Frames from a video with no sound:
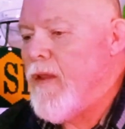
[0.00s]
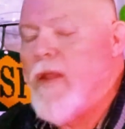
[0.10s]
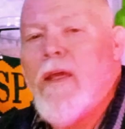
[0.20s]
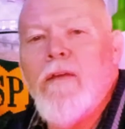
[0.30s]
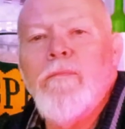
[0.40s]

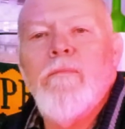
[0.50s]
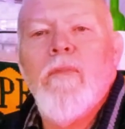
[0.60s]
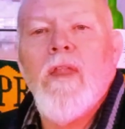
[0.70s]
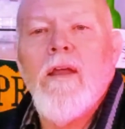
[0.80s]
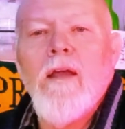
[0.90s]
The
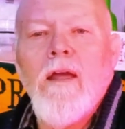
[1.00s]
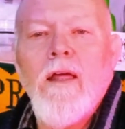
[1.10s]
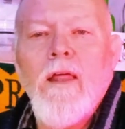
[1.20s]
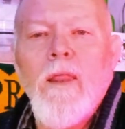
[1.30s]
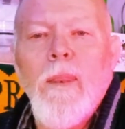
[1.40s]

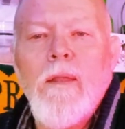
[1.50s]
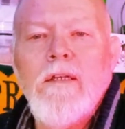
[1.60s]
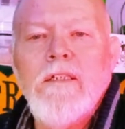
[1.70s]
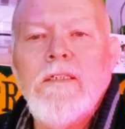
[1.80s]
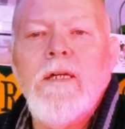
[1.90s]

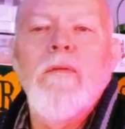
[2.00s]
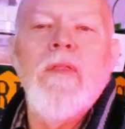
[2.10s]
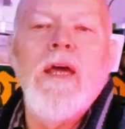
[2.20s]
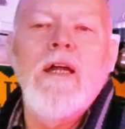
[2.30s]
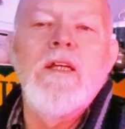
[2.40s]
Some of
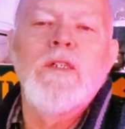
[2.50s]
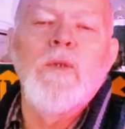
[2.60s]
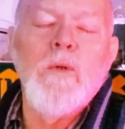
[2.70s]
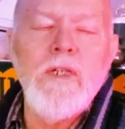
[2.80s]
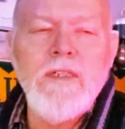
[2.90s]
the other
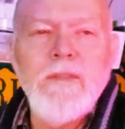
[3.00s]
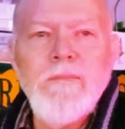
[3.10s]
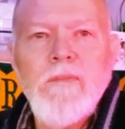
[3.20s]
stories